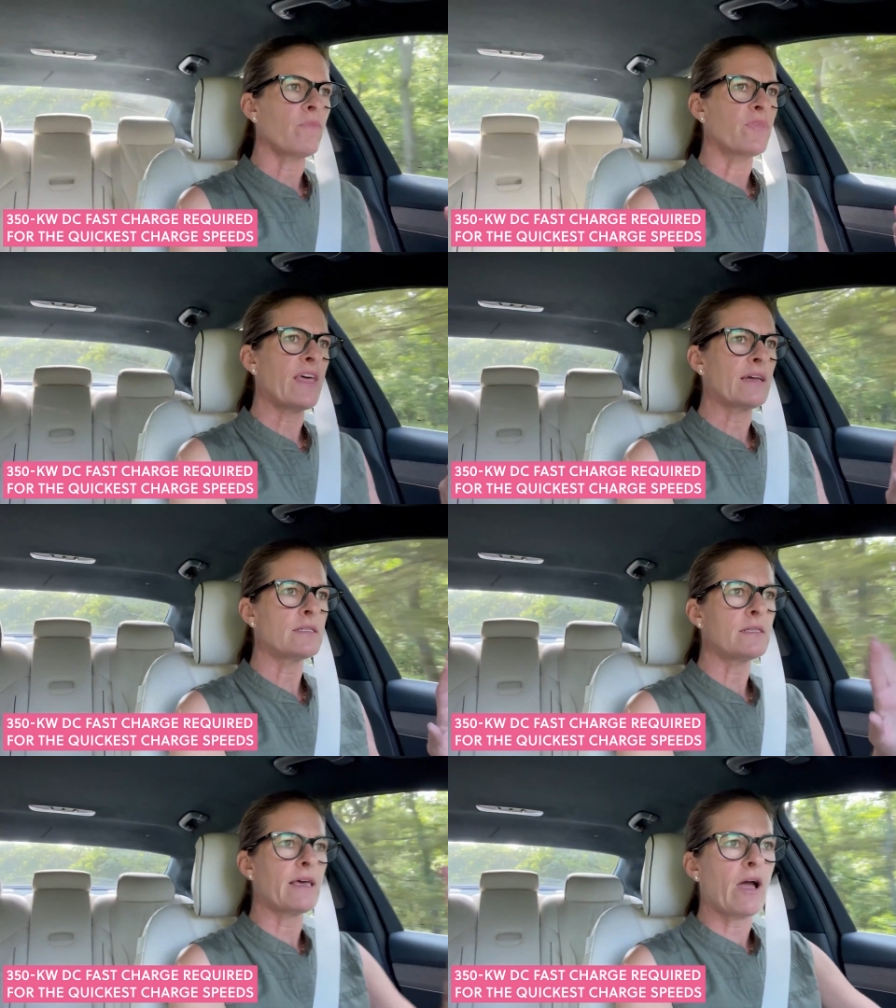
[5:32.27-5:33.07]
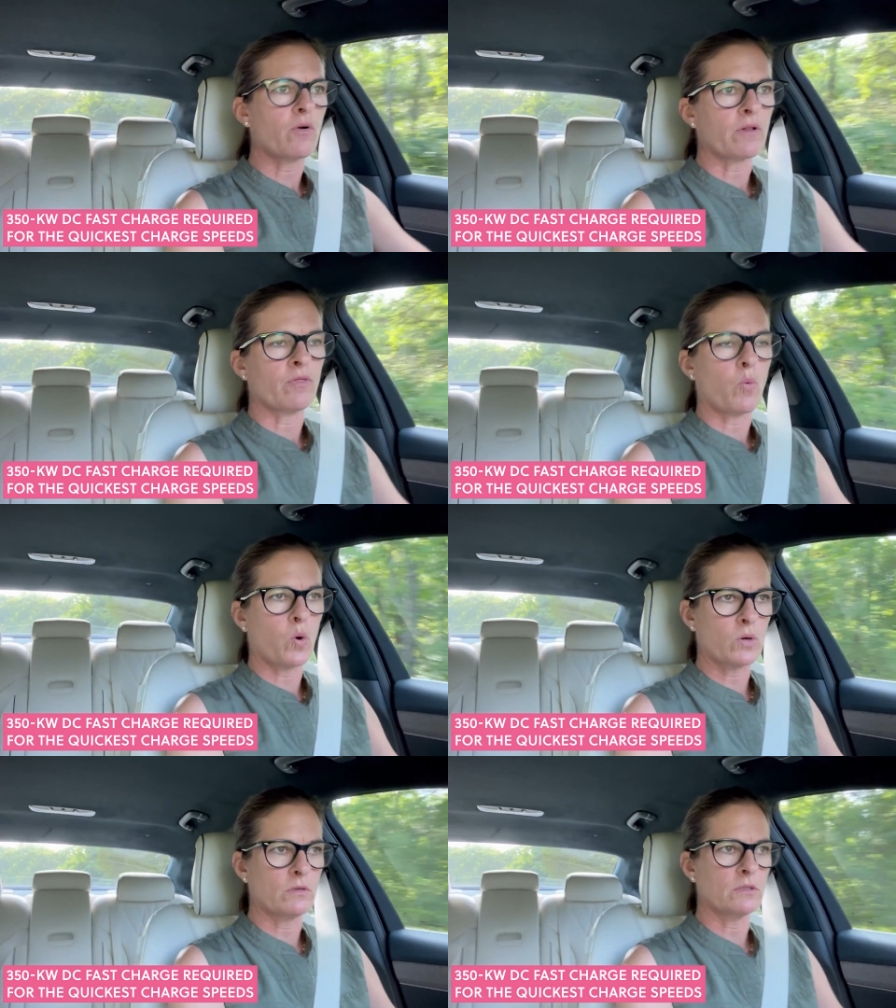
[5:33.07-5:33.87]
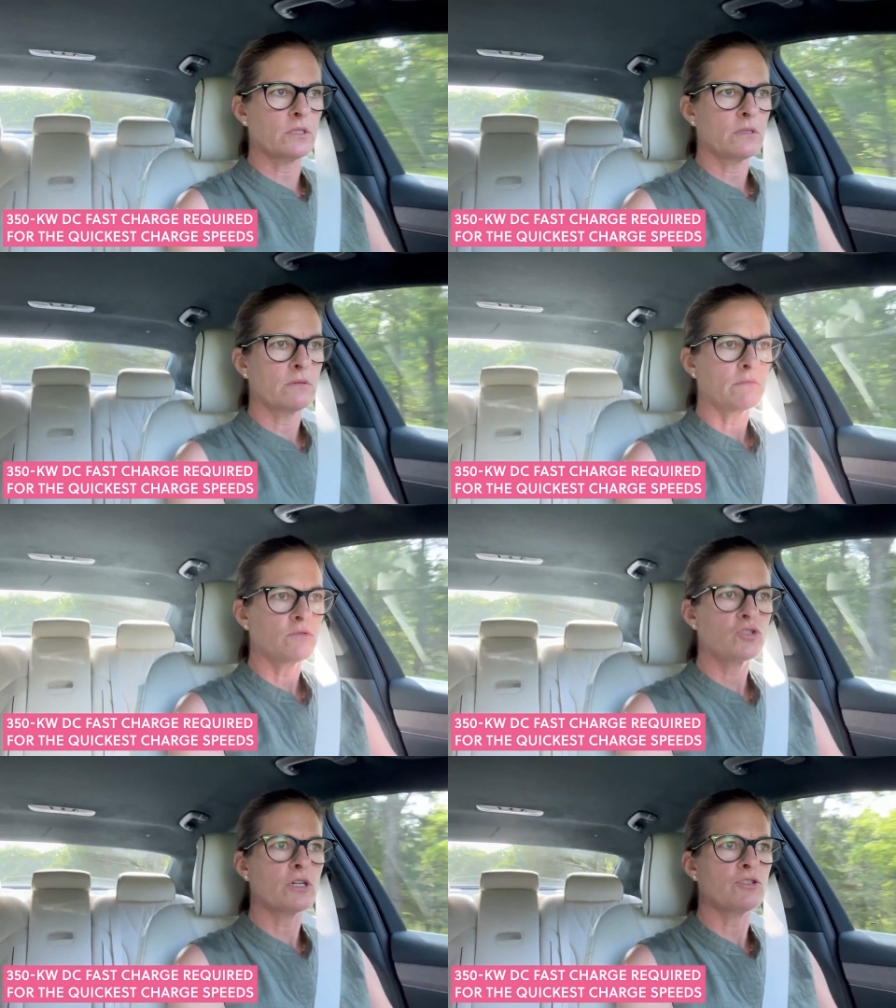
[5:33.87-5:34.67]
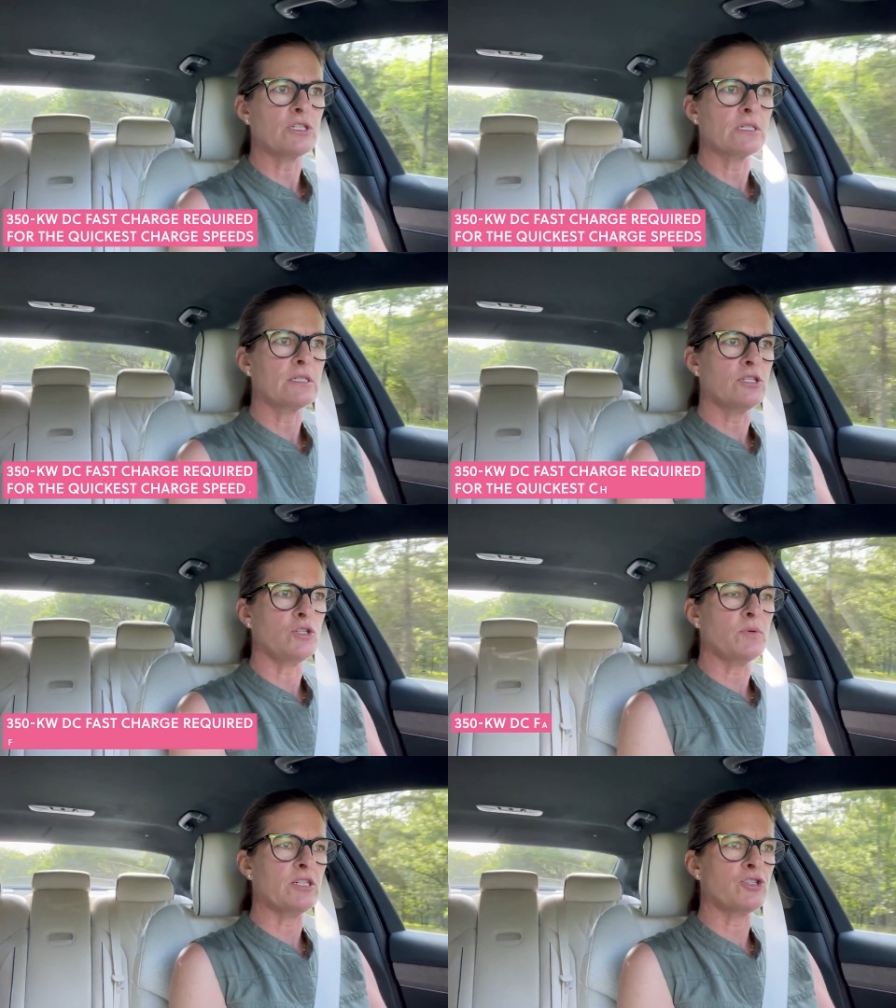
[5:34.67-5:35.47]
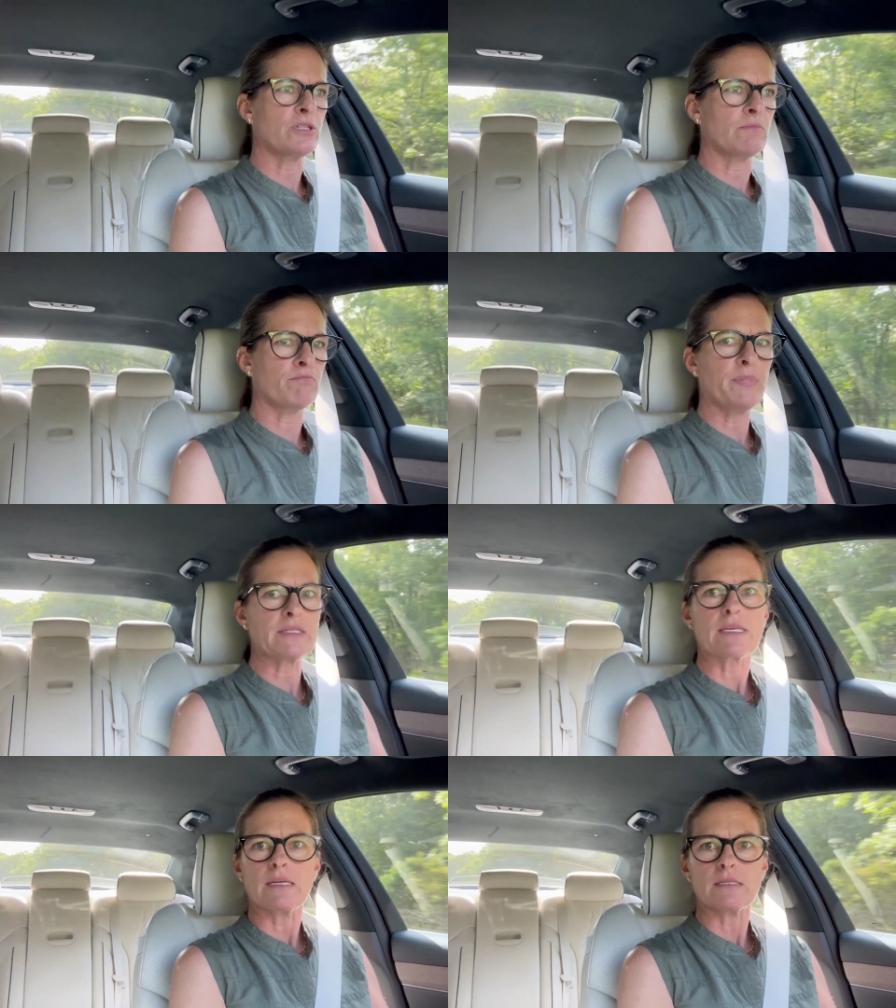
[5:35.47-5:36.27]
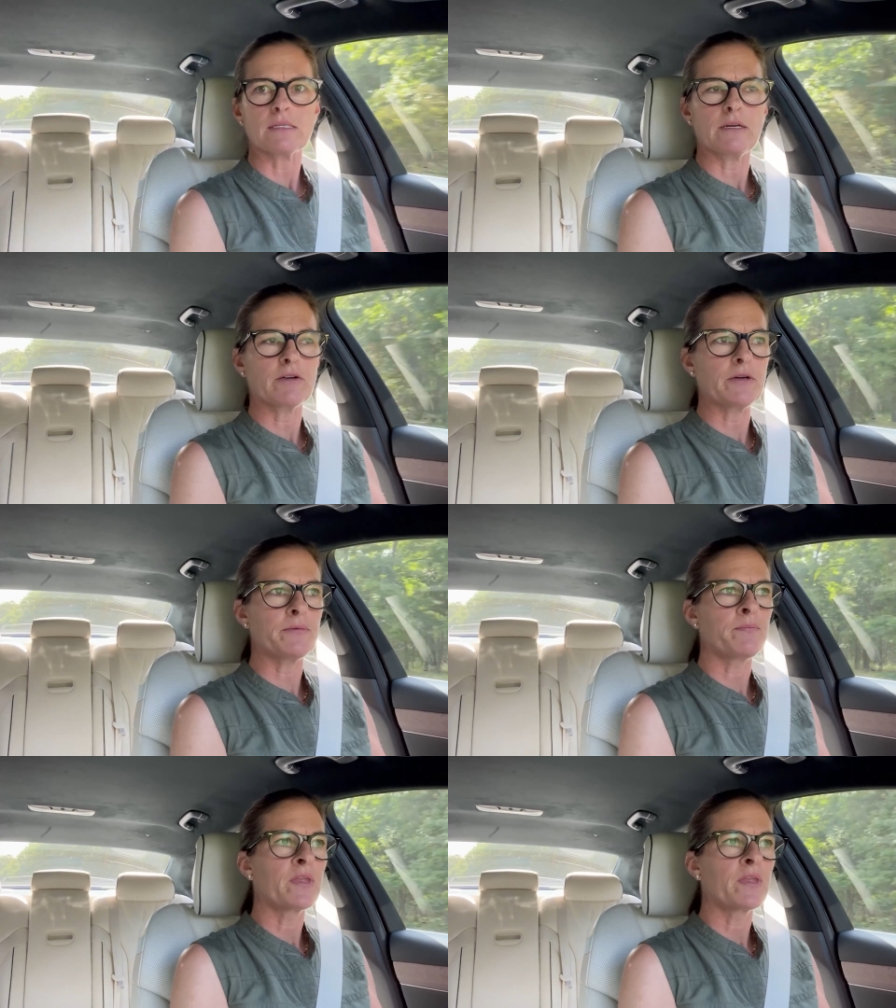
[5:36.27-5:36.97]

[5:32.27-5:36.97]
that's the out in the world charging situation, best case scenario.